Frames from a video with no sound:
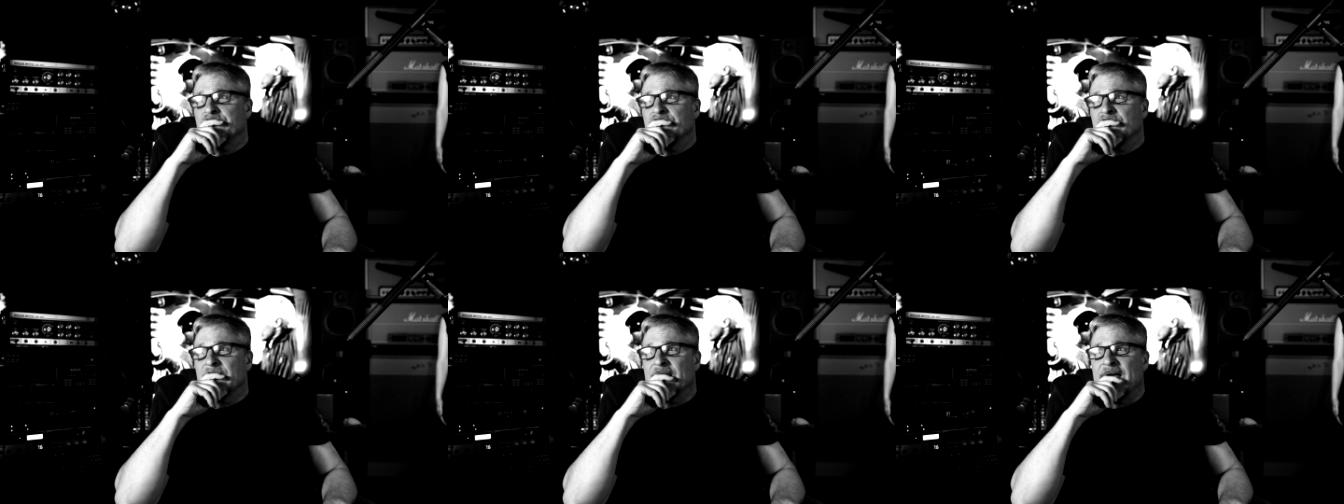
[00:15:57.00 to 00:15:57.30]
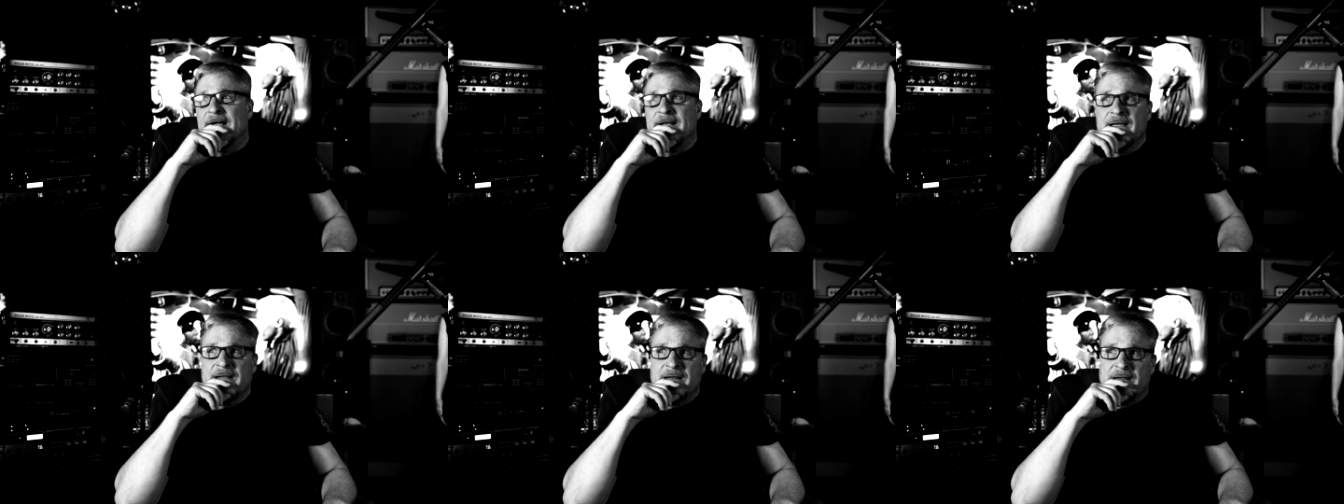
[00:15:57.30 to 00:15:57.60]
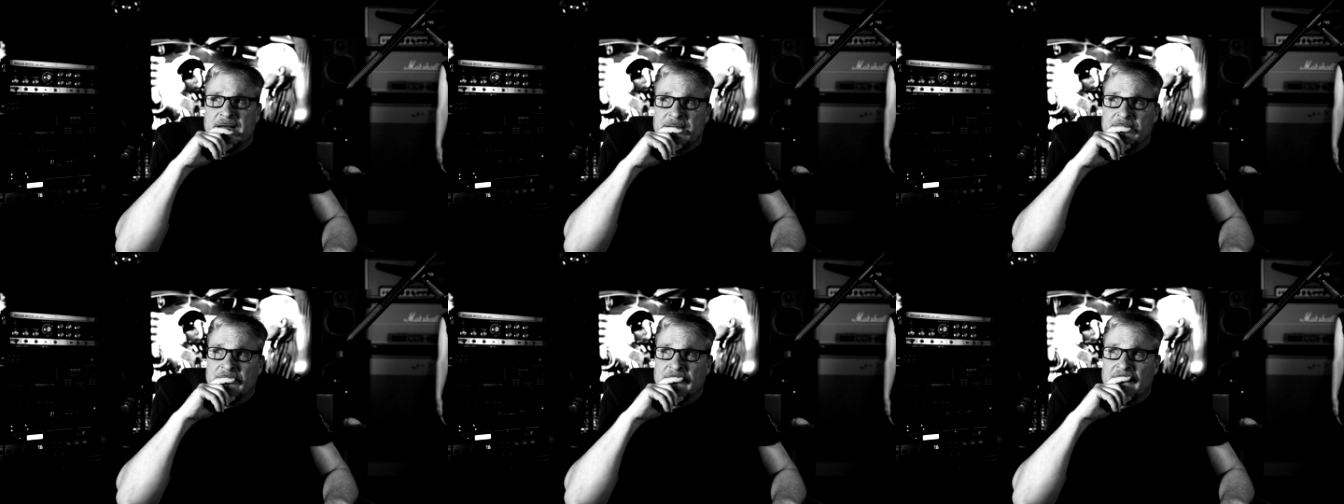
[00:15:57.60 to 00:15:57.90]
I need it.
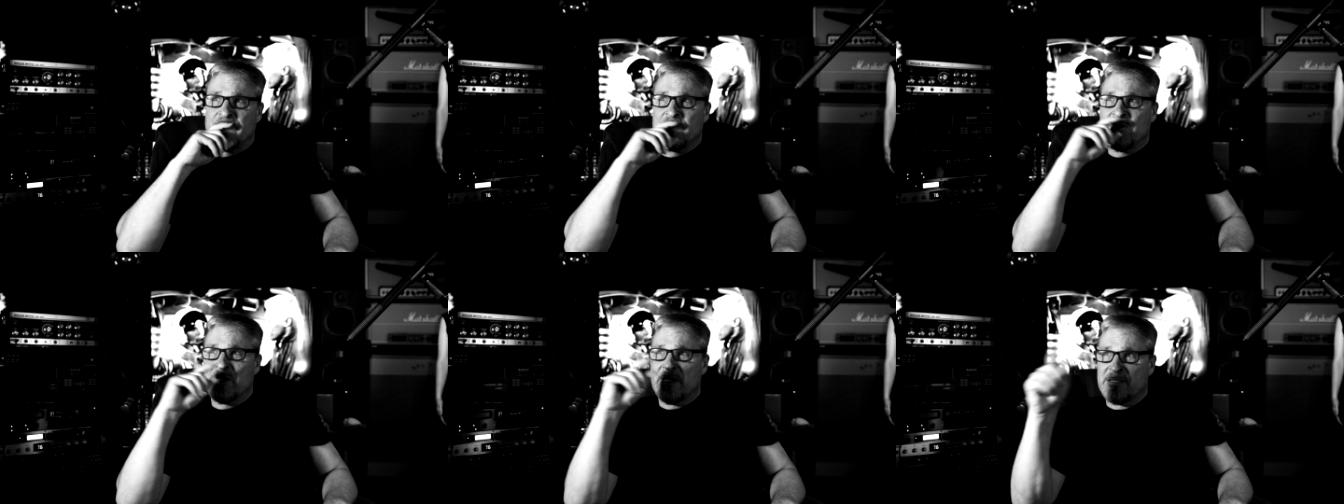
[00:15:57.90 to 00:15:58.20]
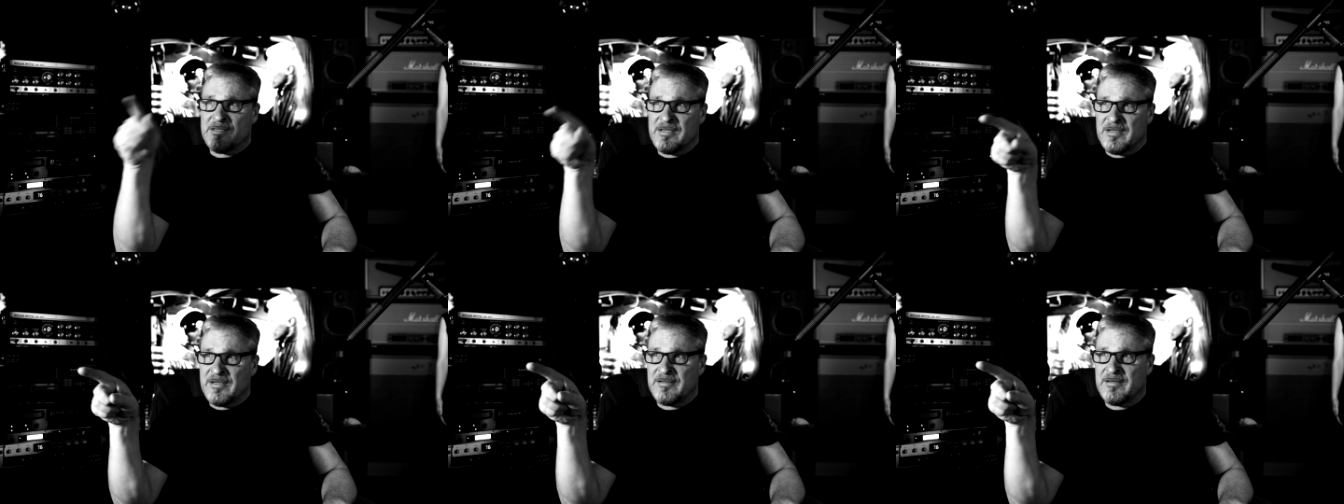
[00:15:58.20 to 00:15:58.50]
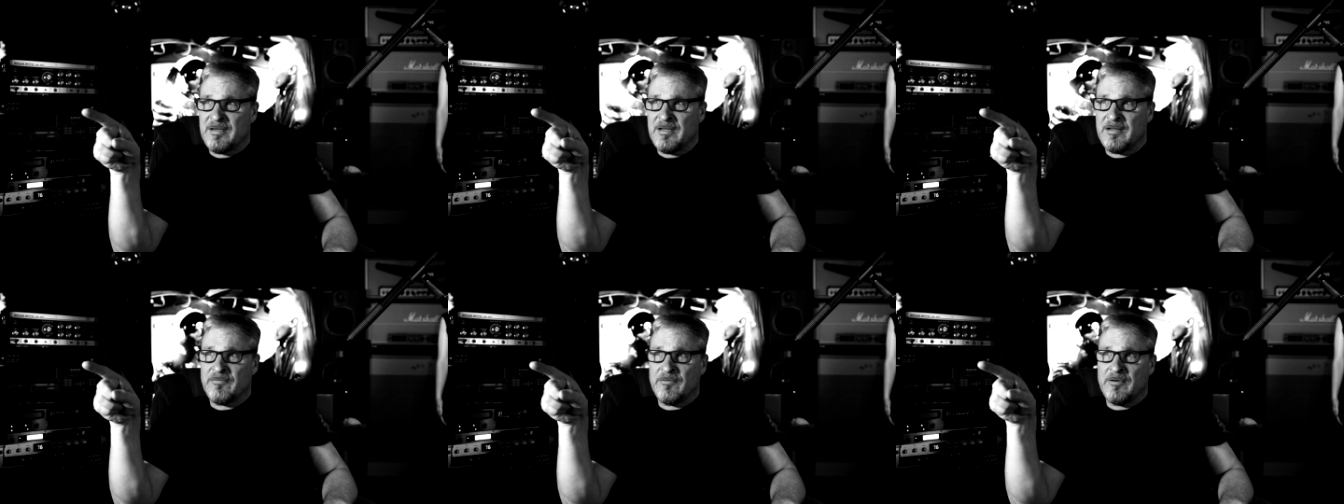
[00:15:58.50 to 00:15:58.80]
I mean, I see the
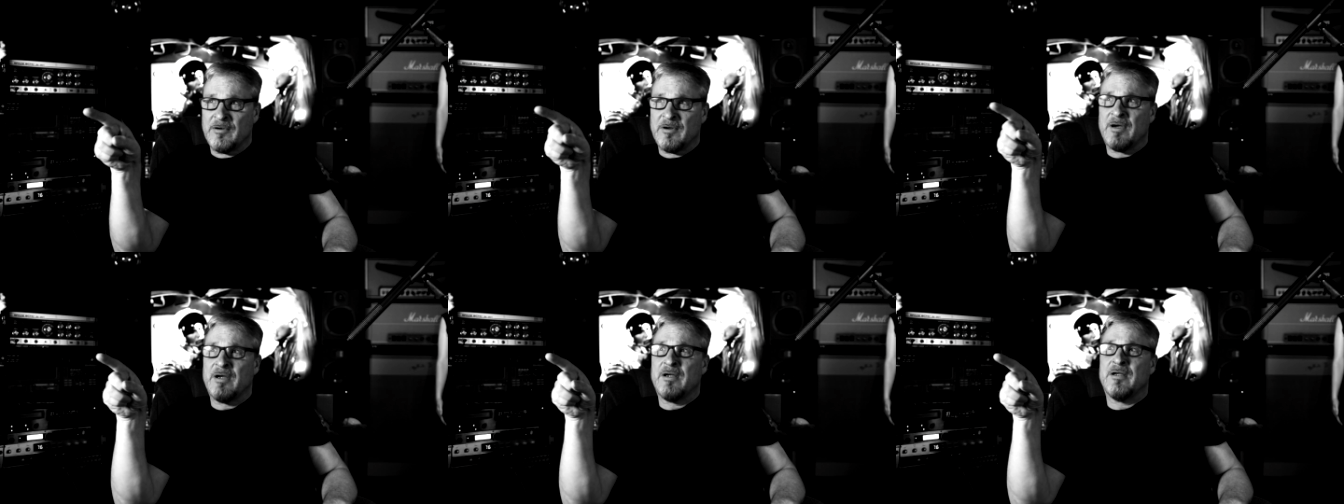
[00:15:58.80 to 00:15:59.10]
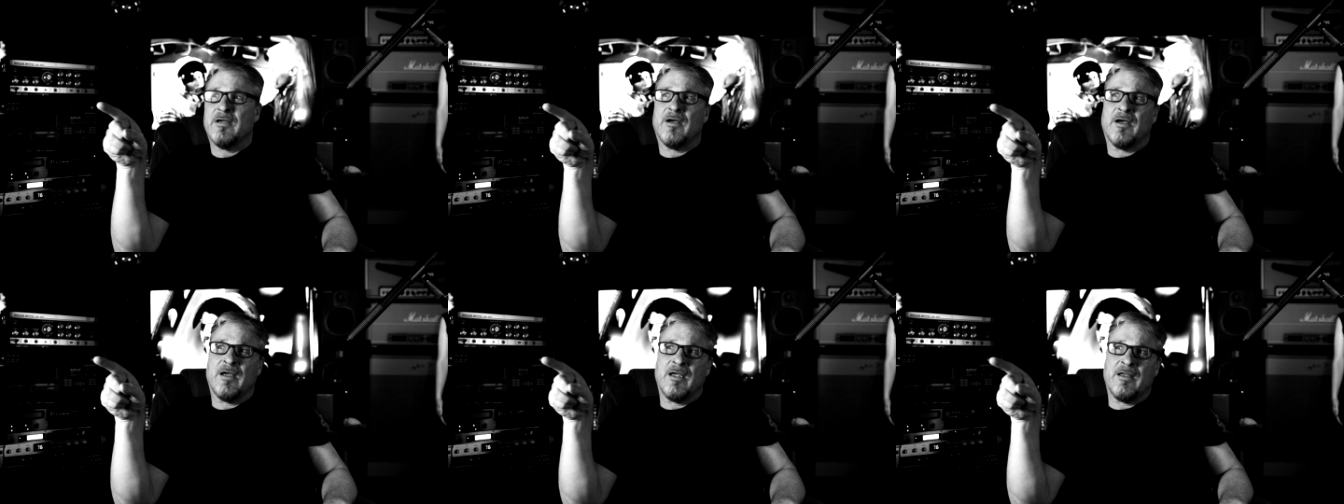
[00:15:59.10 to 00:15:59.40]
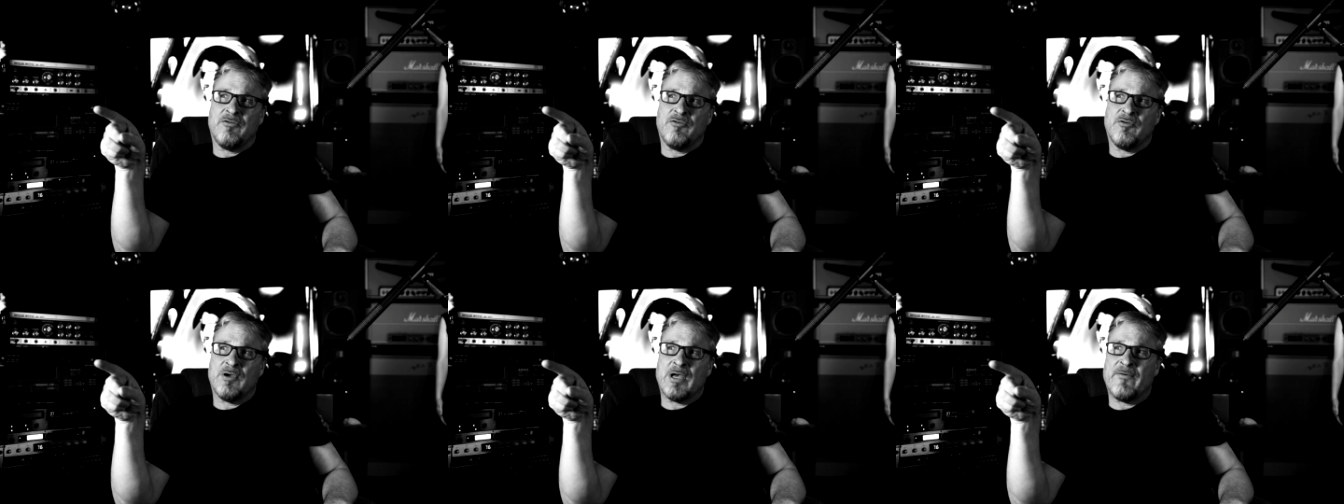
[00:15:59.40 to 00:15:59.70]
T3i. I
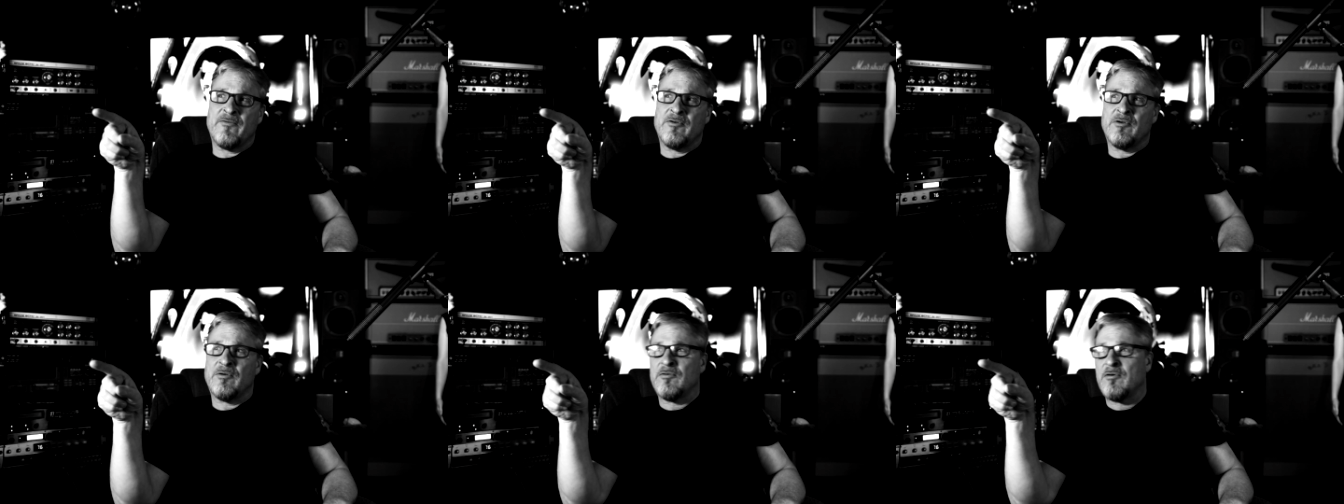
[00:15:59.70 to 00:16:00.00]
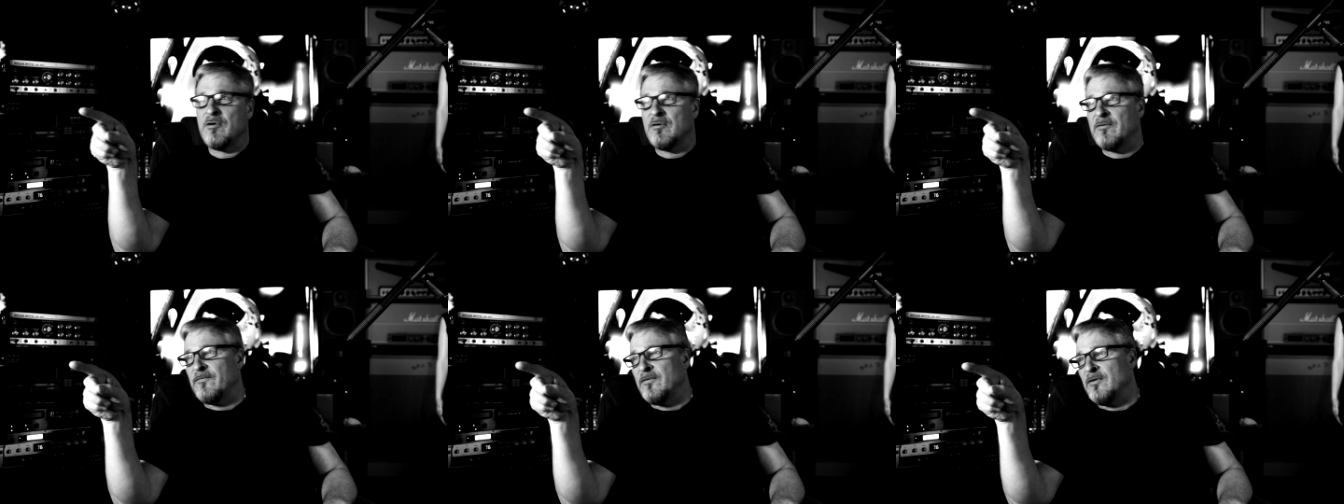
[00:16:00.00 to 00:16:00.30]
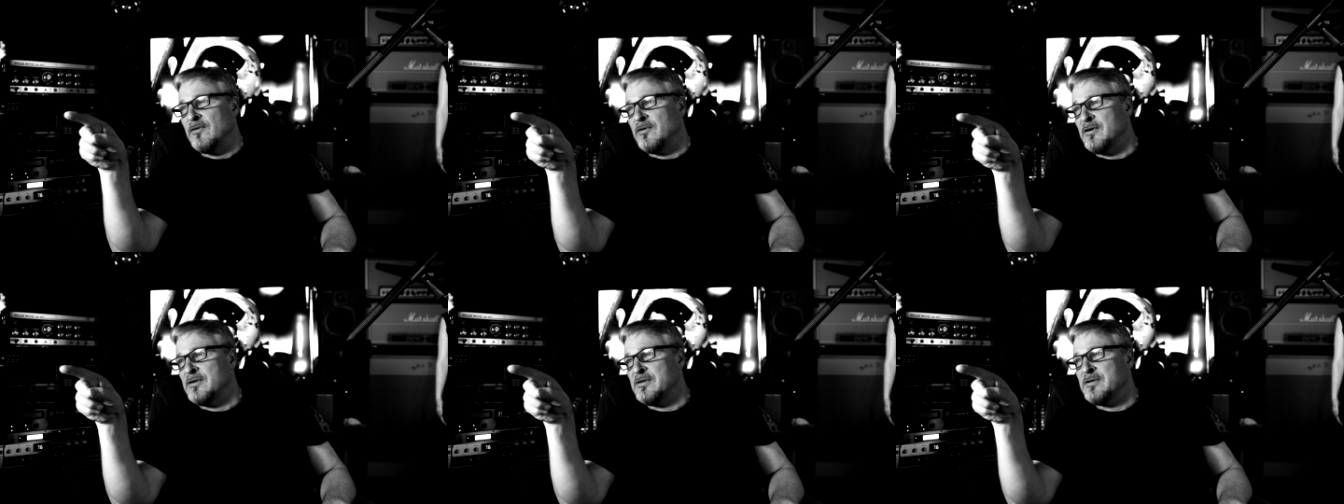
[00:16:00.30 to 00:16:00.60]
do have it on
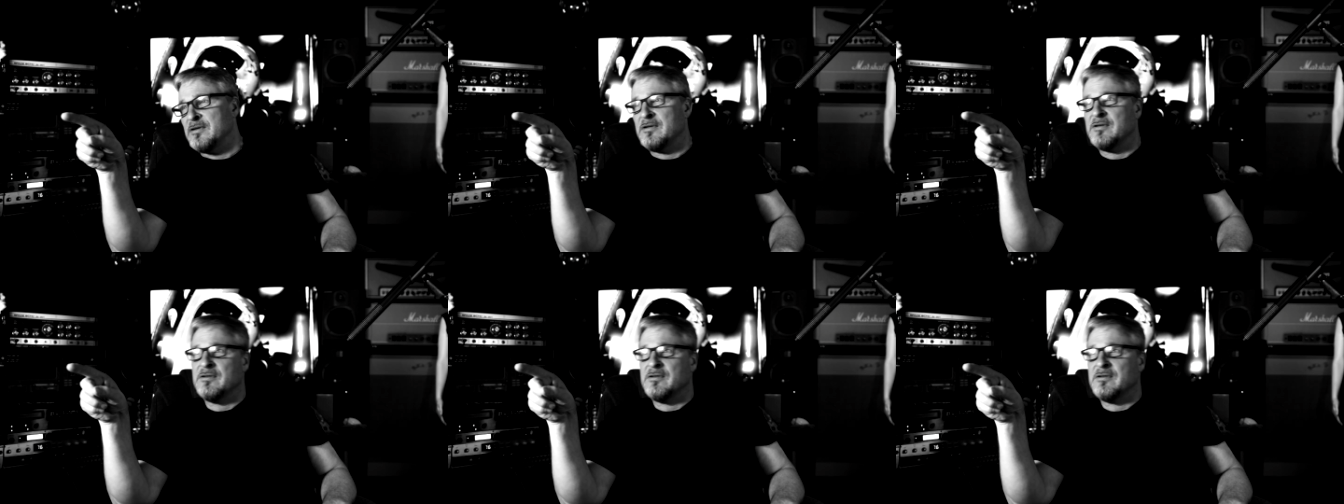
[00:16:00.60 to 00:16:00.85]
autofocus, and